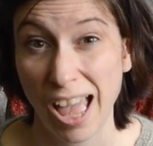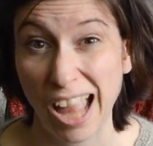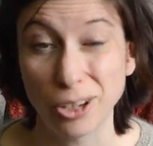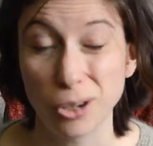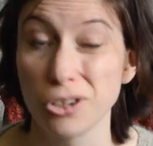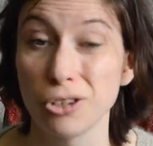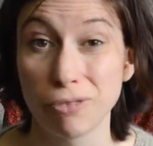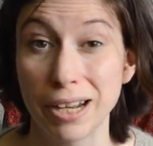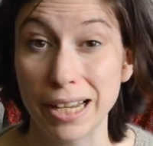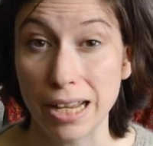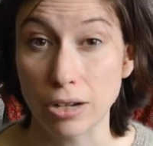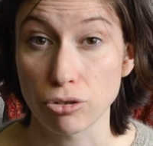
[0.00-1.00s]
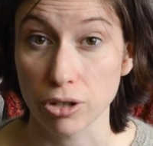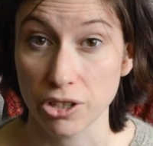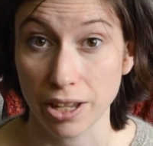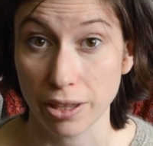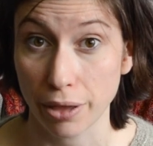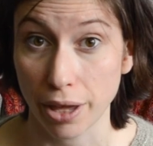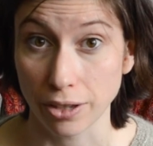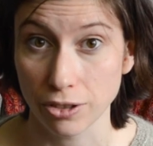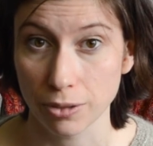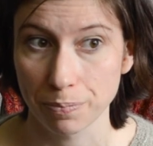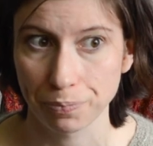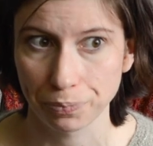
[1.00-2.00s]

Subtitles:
and you can do really interesting things.